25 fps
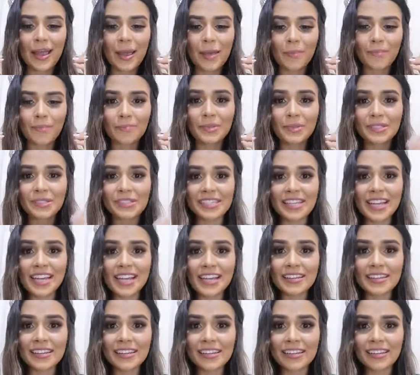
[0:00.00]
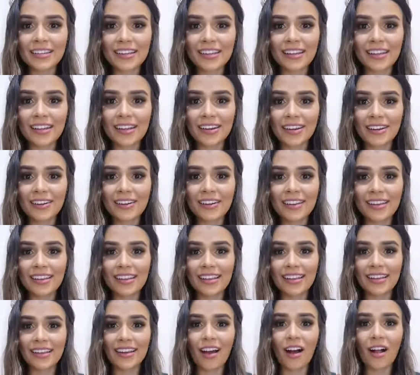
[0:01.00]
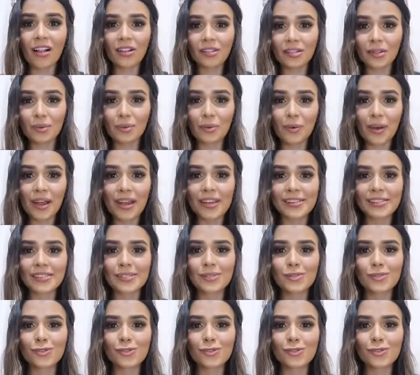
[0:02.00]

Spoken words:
protect her in all the ways.